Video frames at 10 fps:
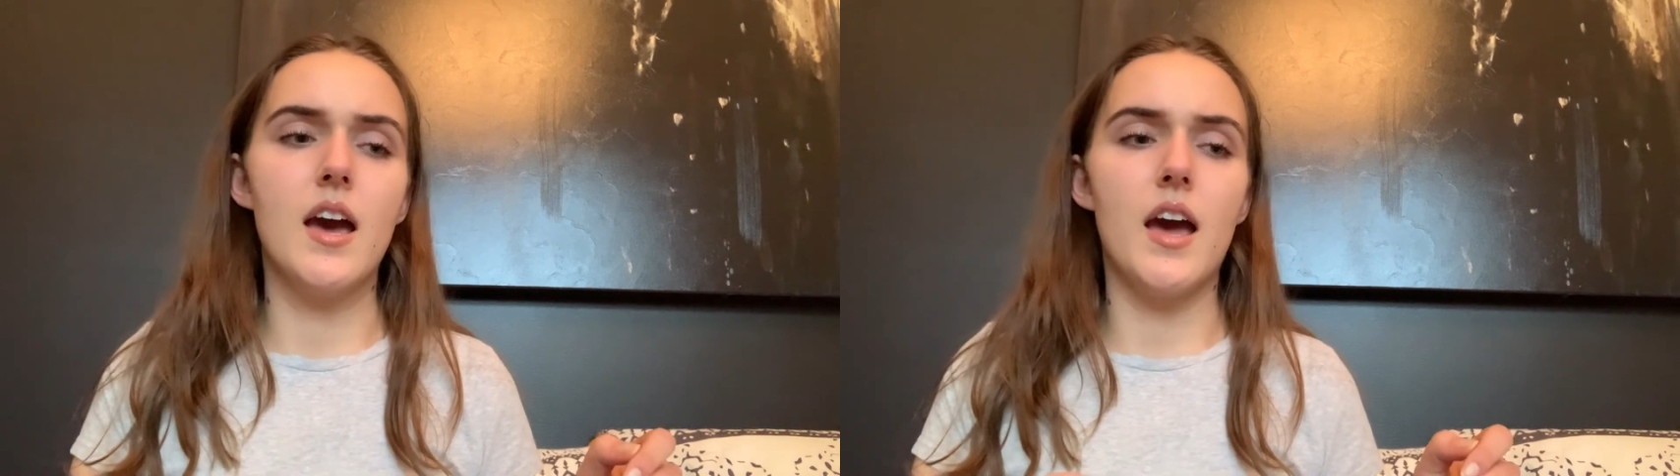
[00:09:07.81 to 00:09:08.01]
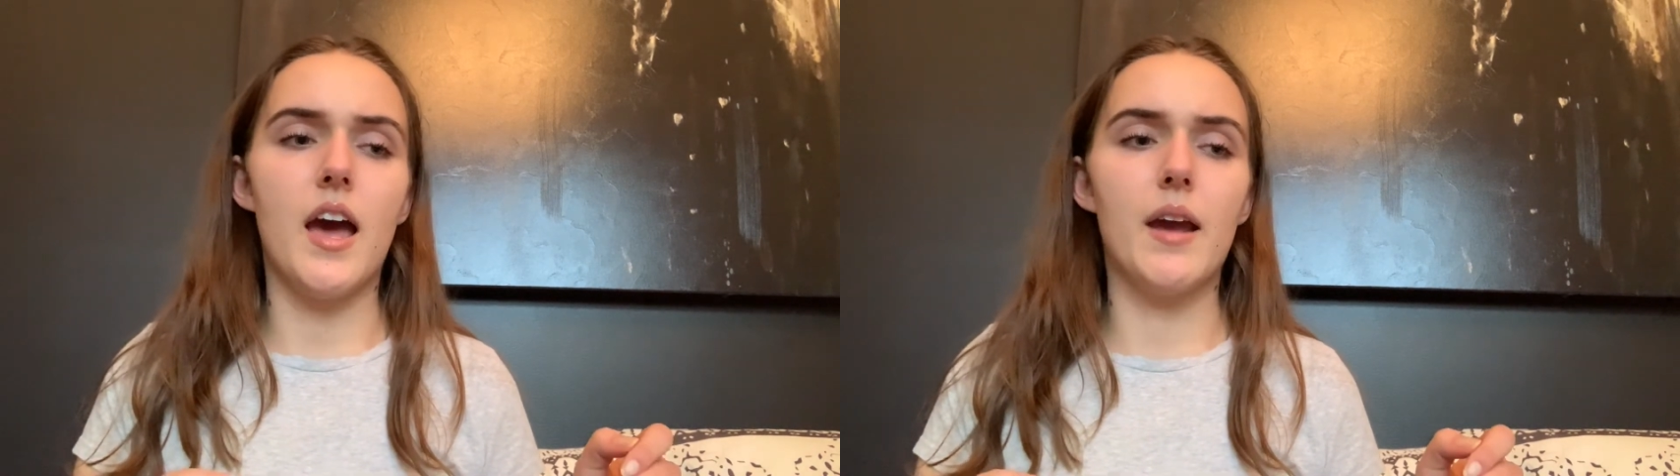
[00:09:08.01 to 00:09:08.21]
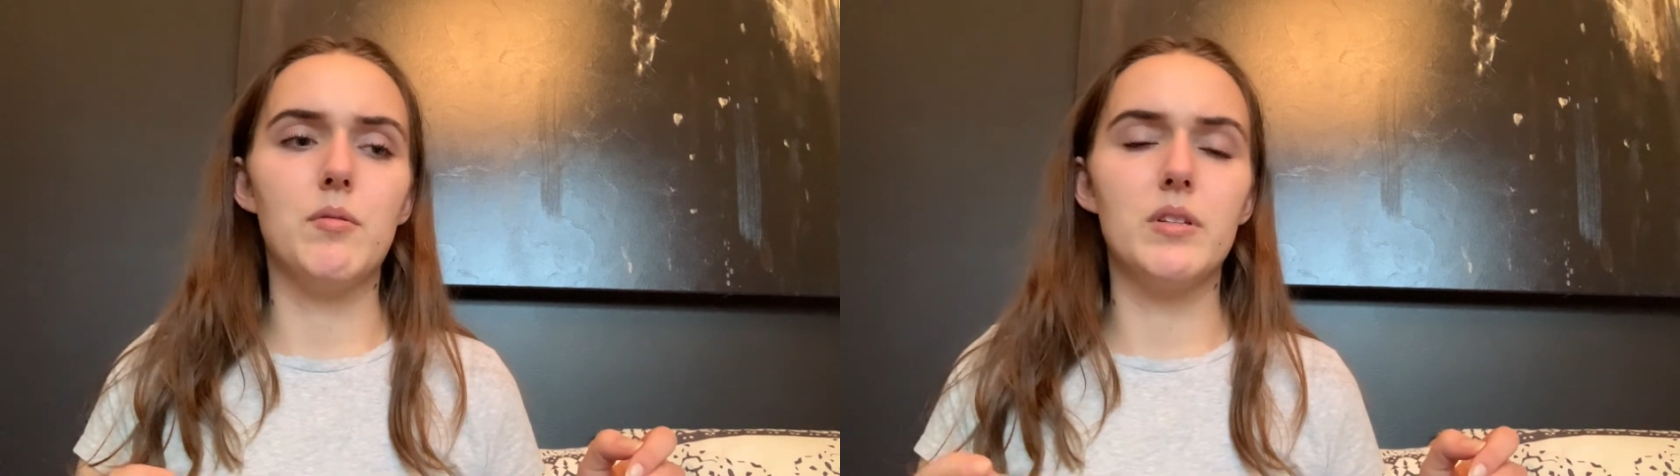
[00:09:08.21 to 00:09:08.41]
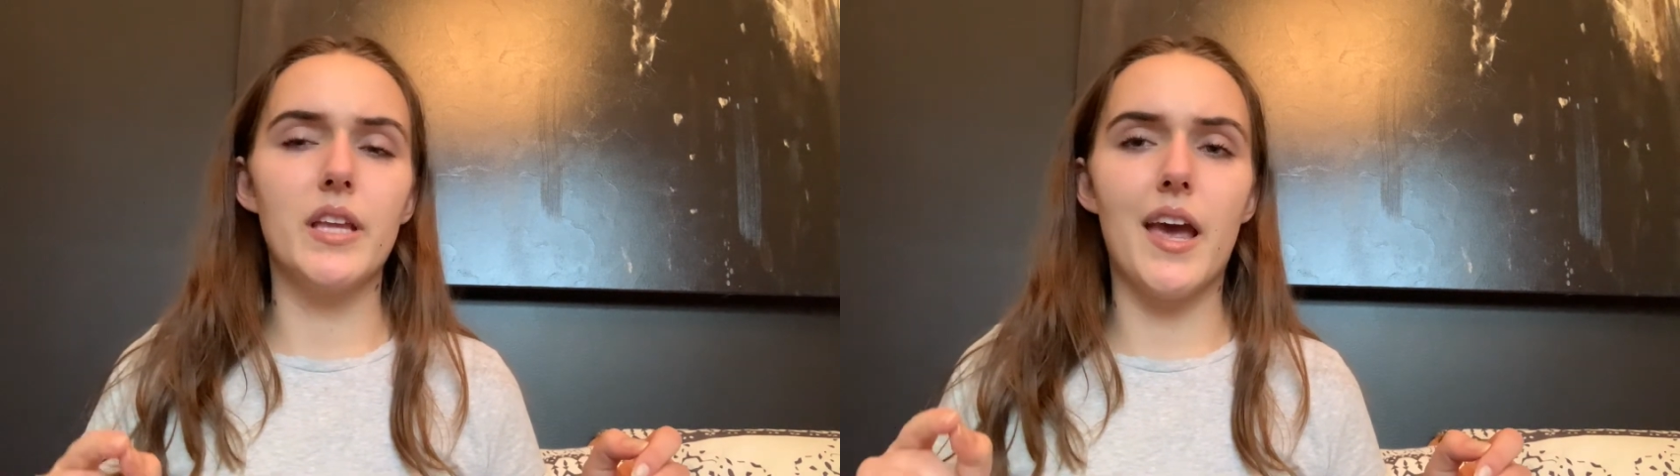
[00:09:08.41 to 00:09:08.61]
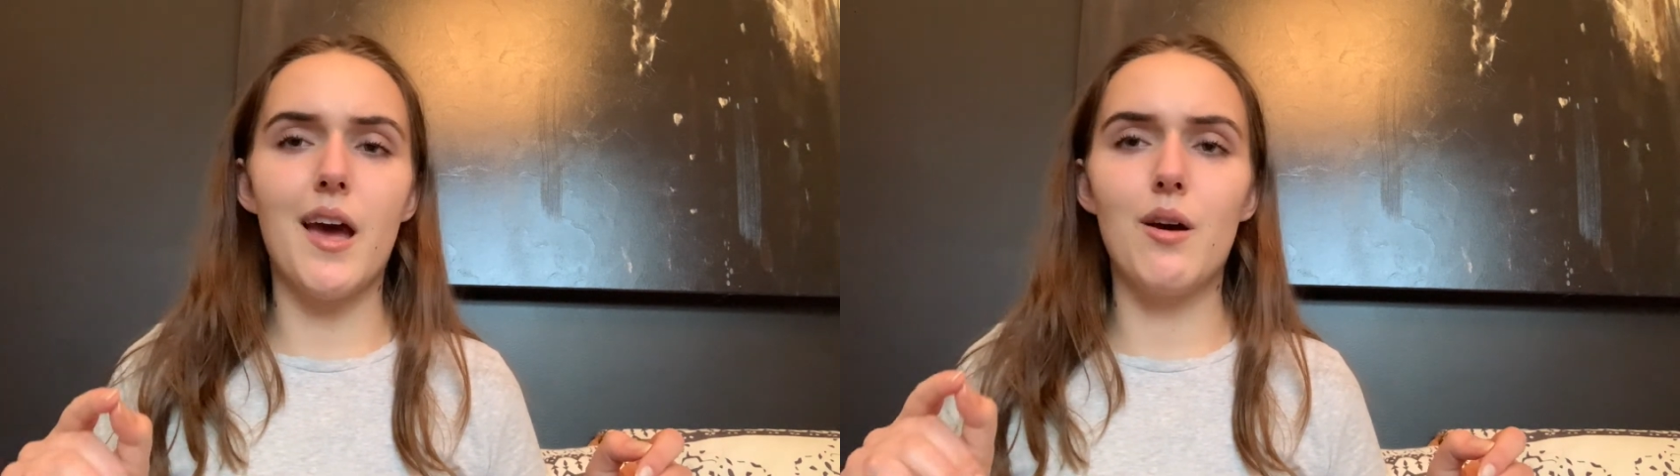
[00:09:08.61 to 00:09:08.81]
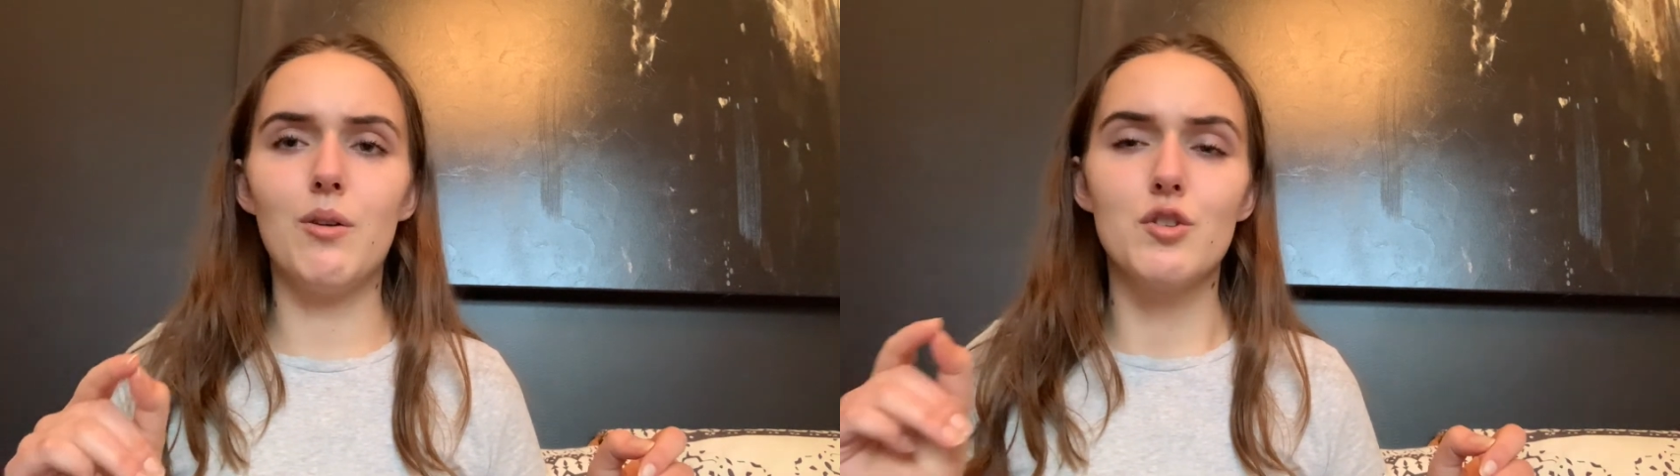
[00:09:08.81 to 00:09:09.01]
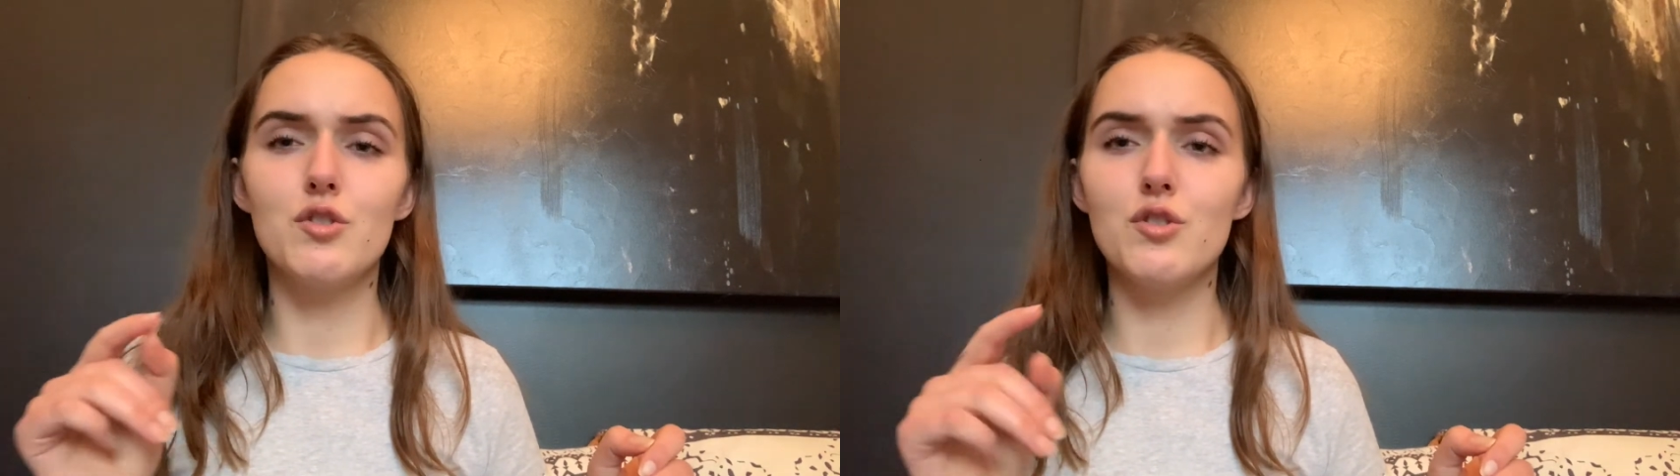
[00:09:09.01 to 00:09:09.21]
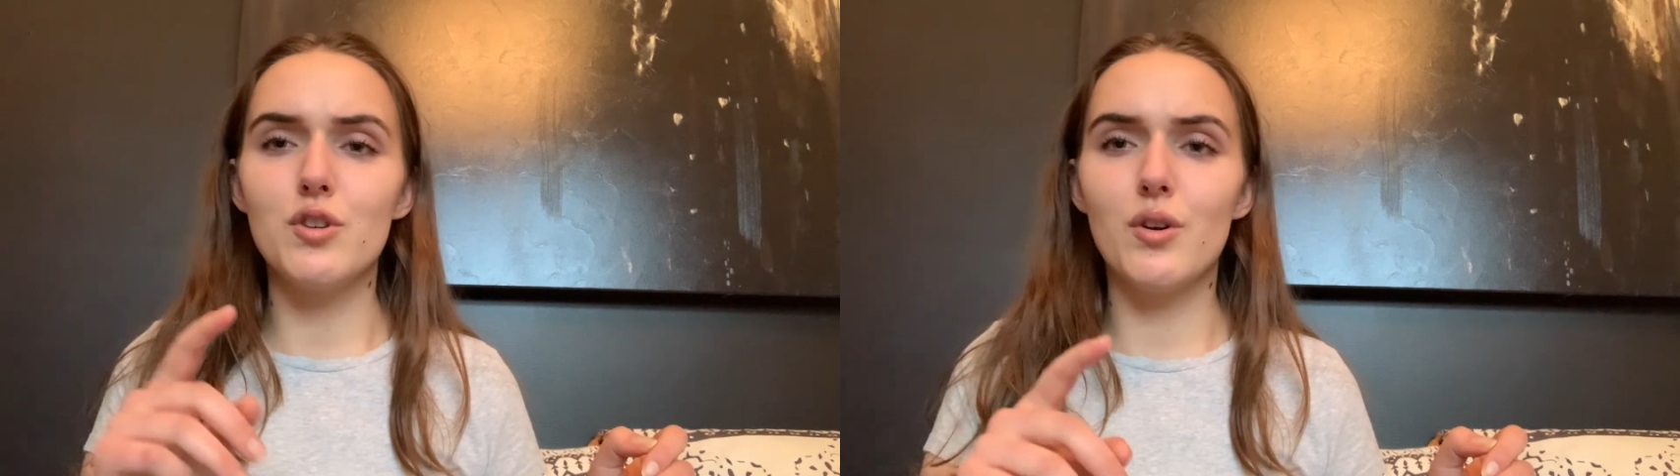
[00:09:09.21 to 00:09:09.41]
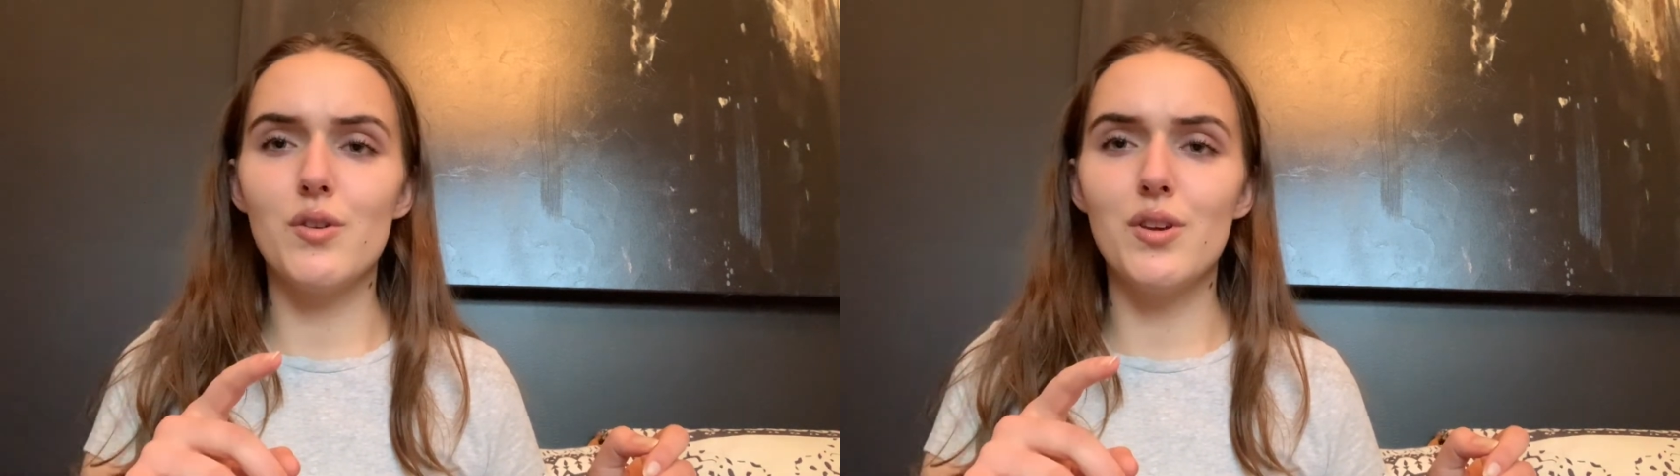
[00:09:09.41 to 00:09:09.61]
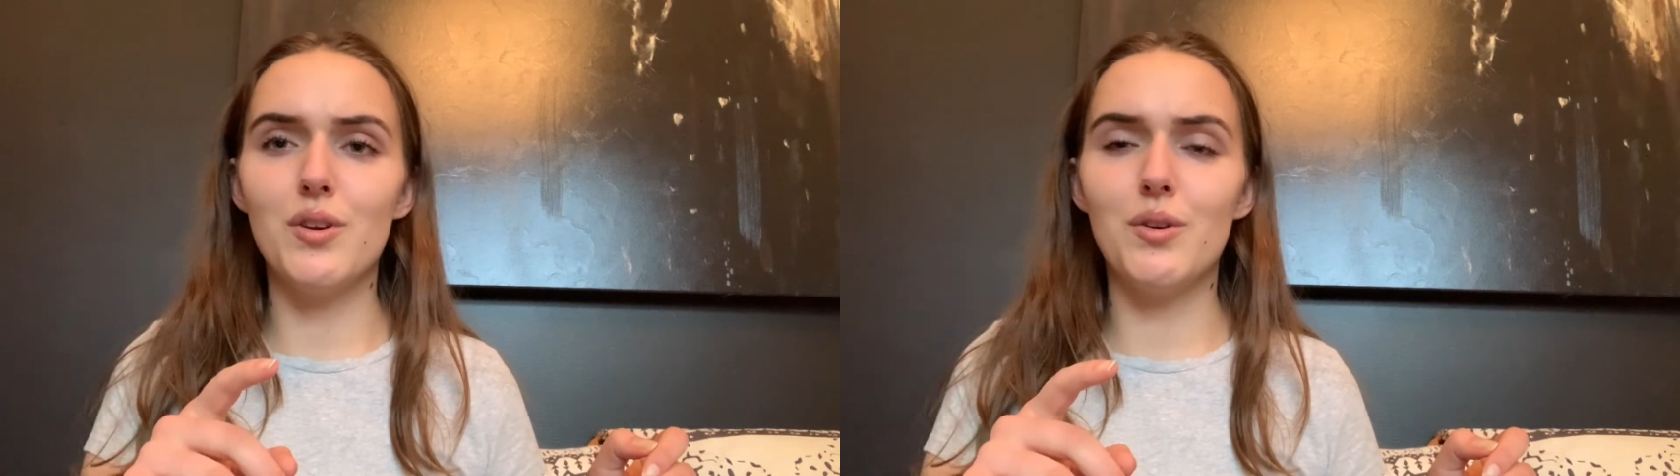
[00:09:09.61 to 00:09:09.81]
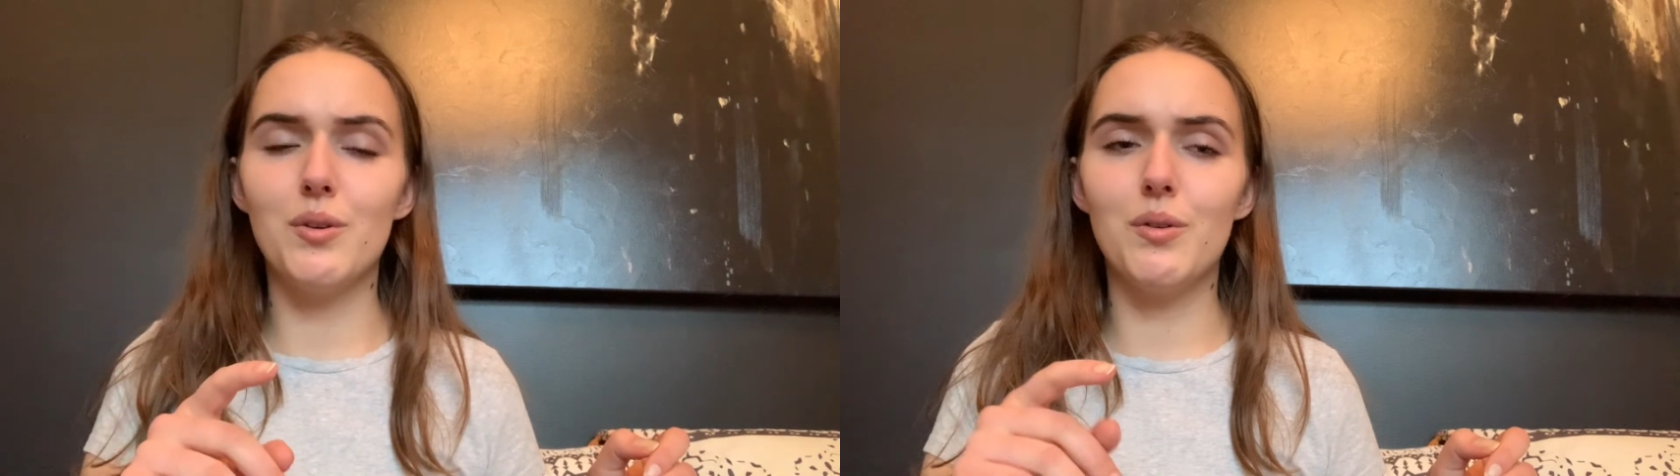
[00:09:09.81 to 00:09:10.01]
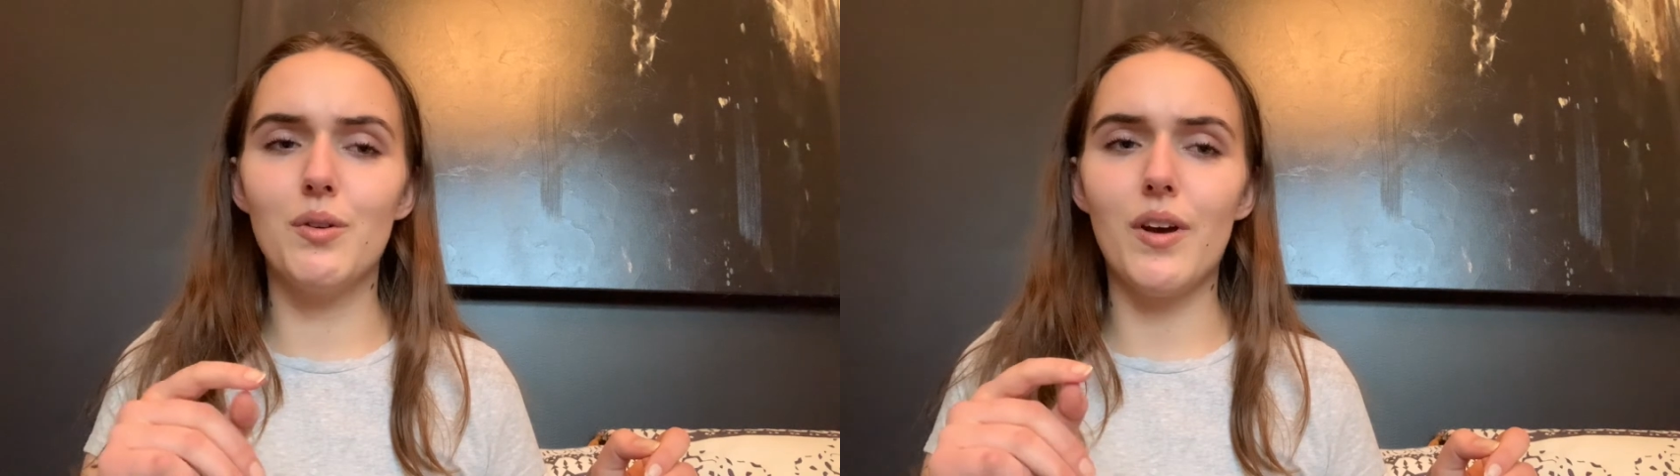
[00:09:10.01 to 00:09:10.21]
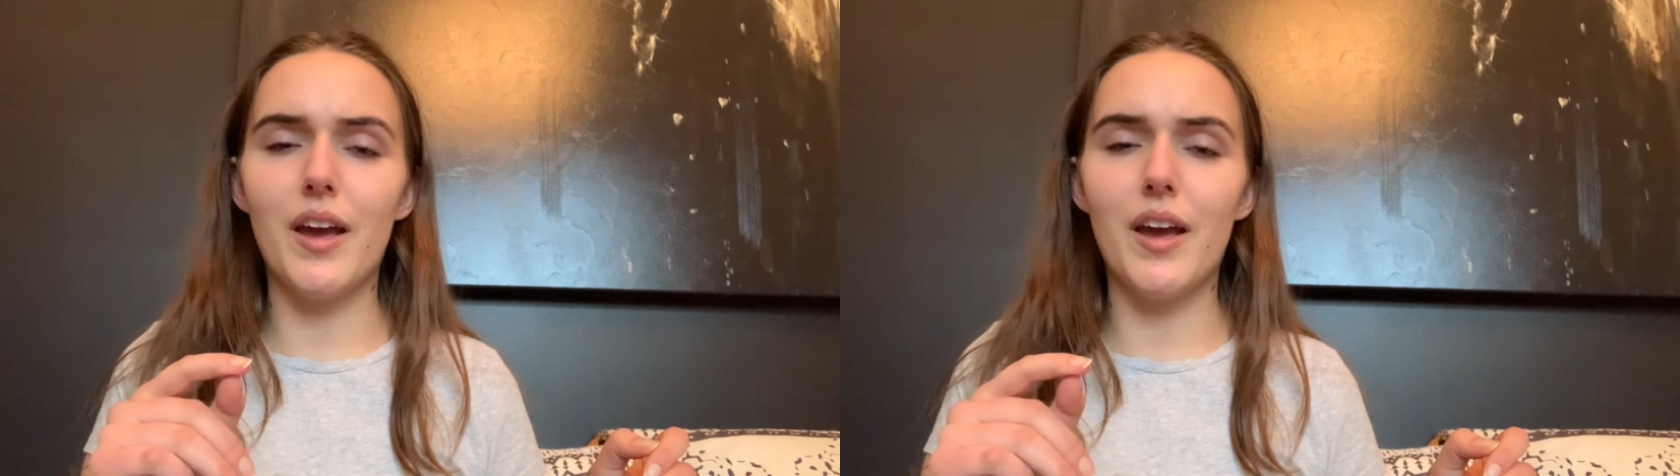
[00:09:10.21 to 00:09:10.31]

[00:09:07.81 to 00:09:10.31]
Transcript: I will now show you,